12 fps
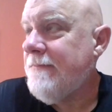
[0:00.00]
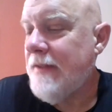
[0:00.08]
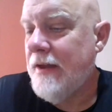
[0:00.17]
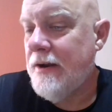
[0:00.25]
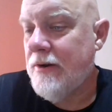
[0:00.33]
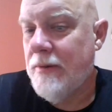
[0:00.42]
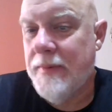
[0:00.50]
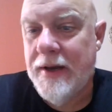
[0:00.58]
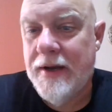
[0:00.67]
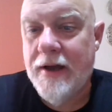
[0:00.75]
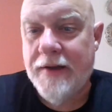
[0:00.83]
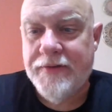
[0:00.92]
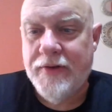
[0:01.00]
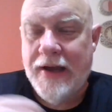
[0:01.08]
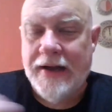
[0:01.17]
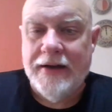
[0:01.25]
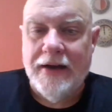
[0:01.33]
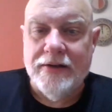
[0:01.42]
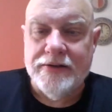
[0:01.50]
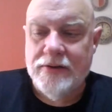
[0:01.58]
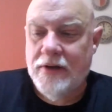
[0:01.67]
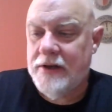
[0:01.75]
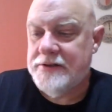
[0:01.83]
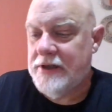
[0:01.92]
I don't know, getting off track now, so
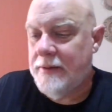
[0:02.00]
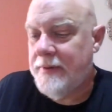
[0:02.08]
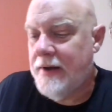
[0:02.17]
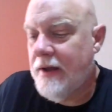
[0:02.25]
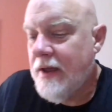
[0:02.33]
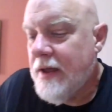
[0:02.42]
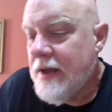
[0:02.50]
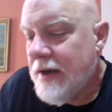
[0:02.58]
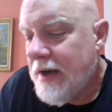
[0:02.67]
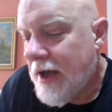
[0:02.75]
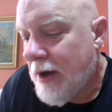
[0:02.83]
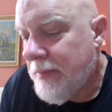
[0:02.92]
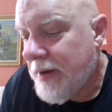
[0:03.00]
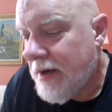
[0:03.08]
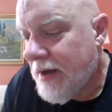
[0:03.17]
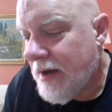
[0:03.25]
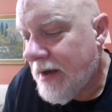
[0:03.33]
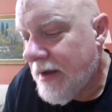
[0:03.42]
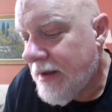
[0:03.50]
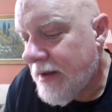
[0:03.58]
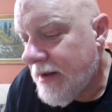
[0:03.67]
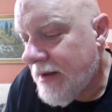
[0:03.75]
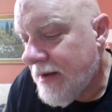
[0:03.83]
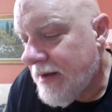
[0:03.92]
I'll stop now. But
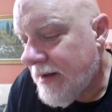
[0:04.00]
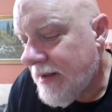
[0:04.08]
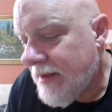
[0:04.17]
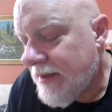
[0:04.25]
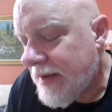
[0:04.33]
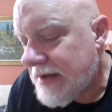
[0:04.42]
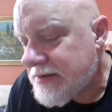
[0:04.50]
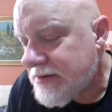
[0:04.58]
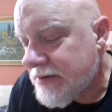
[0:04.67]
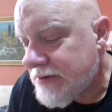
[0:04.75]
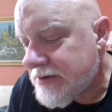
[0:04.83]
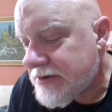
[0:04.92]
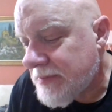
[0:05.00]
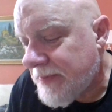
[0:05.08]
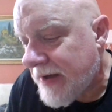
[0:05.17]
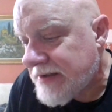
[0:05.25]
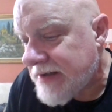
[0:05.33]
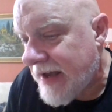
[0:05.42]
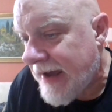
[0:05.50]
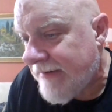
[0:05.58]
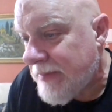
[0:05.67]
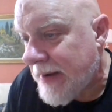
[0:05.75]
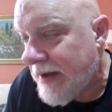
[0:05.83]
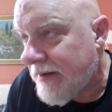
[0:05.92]
those are some thoughts I have
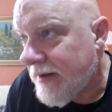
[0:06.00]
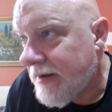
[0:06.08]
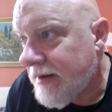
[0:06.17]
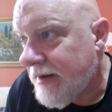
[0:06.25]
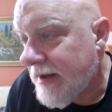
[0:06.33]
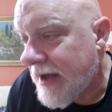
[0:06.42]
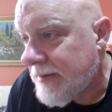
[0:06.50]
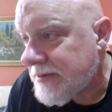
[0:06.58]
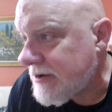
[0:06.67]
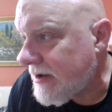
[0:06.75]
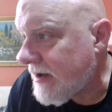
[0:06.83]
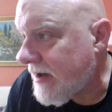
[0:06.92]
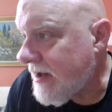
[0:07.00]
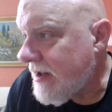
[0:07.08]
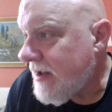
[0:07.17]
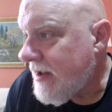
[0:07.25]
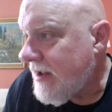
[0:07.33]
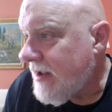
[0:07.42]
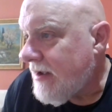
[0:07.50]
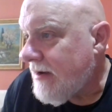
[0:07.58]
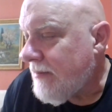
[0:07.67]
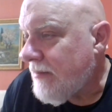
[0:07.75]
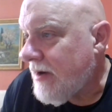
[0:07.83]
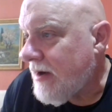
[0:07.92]
about the Amazon
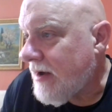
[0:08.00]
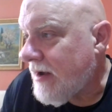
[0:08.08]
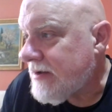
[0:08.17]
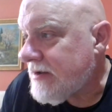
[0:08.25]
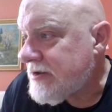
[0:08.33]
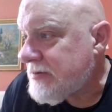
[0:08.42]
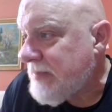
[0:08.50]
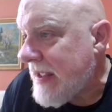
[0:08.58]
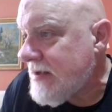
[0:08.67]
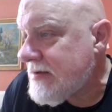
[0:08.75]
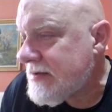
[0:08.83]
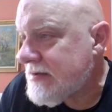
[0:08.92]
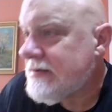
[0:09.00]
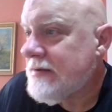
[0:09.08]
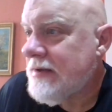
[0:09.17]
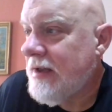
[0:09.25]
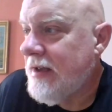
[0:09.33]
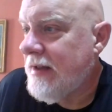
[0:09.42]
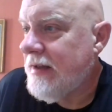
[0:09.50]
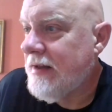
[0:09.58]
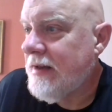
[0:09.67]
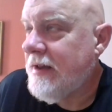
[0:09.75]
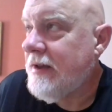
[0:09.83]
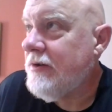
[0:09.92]
Space
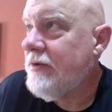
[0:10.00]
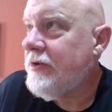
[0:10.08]
and Kindle